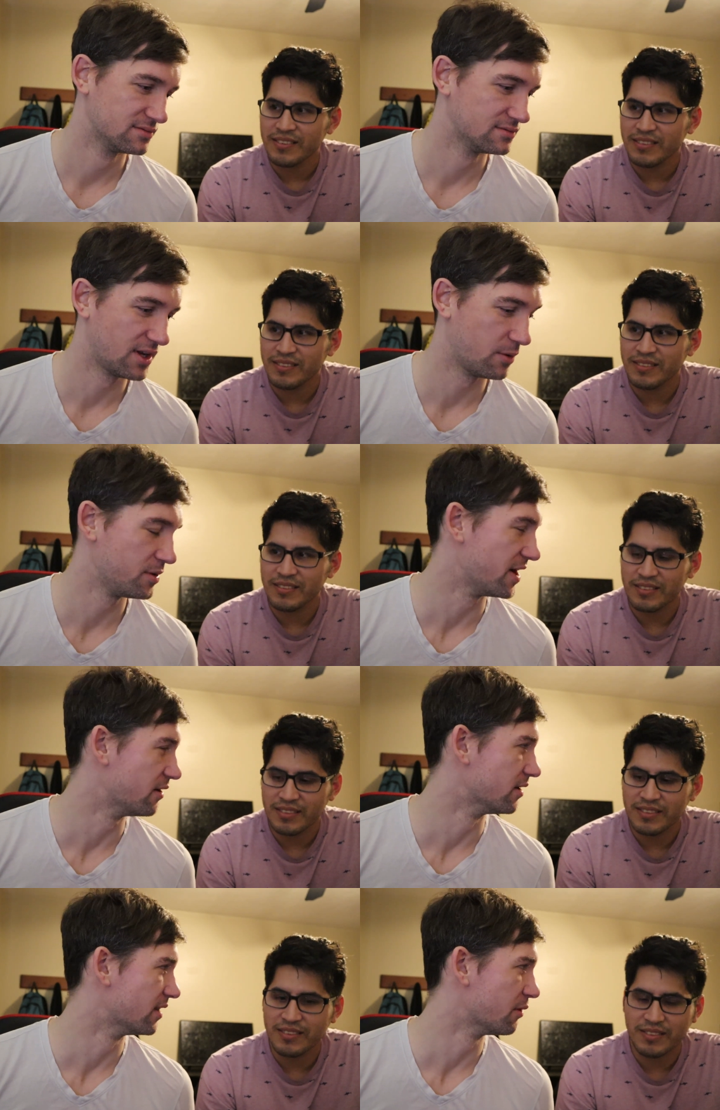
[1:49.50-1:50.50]
Speaker 1: I wouldn't doubt
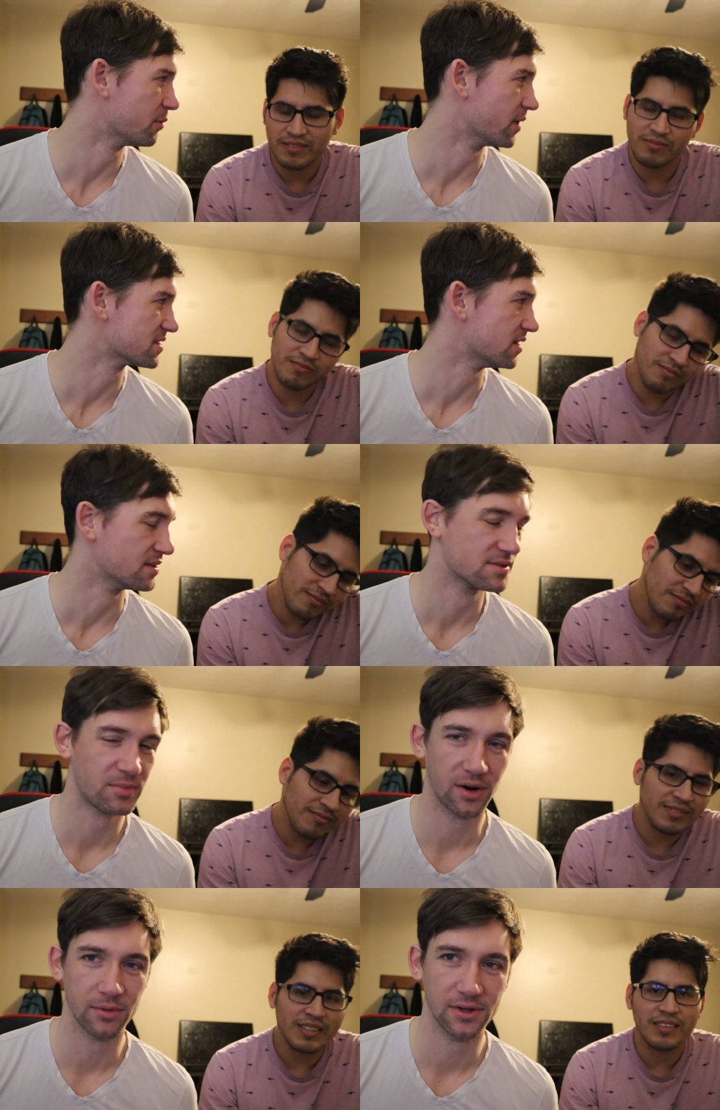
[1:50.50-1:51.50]
it. That would make sense,
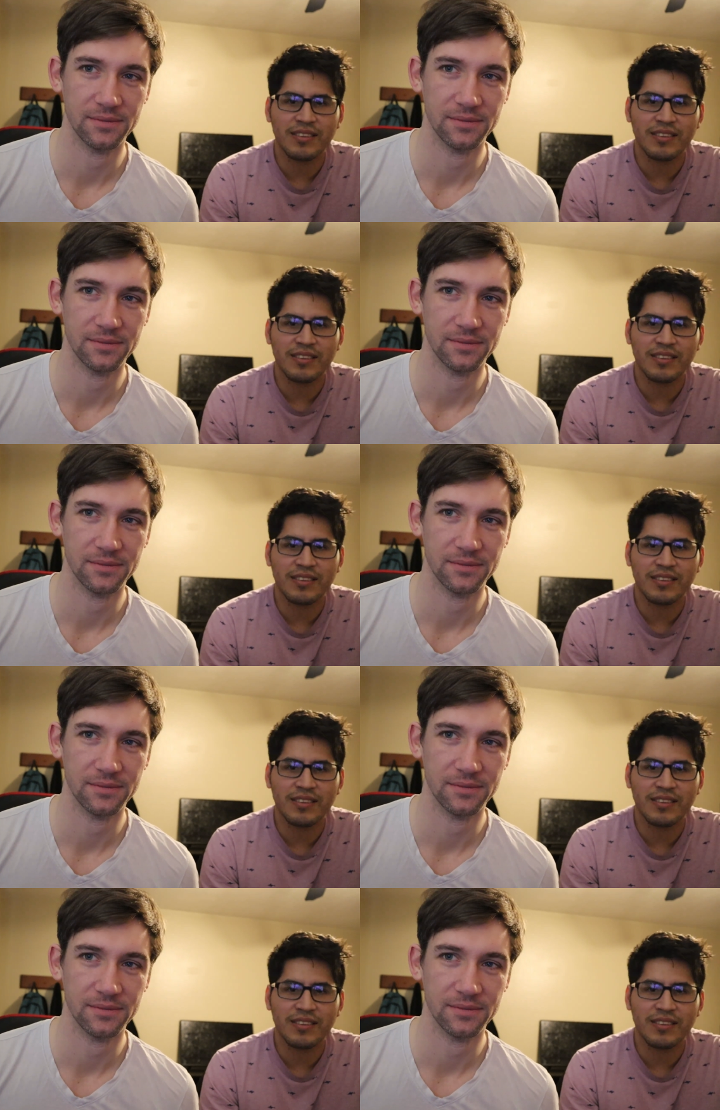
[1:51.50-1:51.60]
probably.